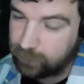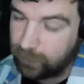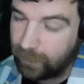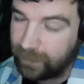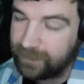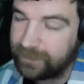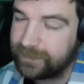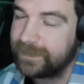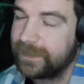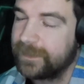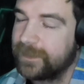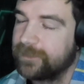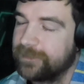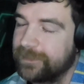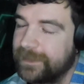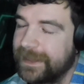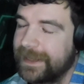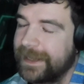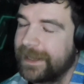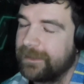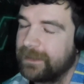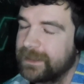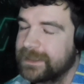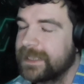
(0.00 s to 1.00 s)
one thing that
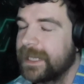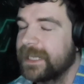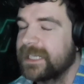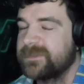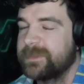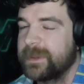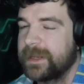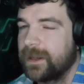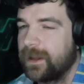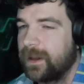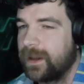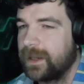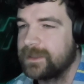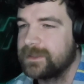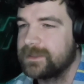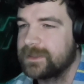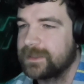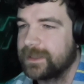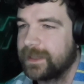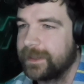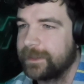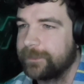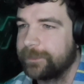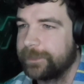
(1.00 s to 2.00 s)
really irritates me in
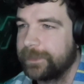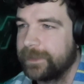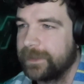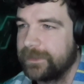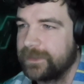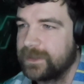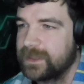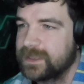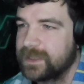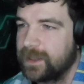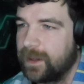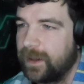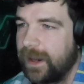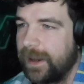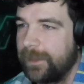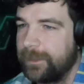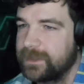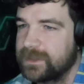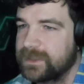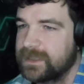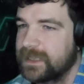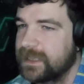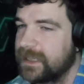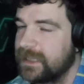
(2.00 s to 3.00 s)
hindsight, but at the
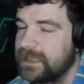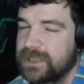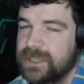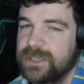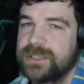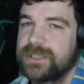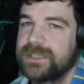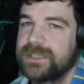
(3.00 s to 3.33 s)
time I just think it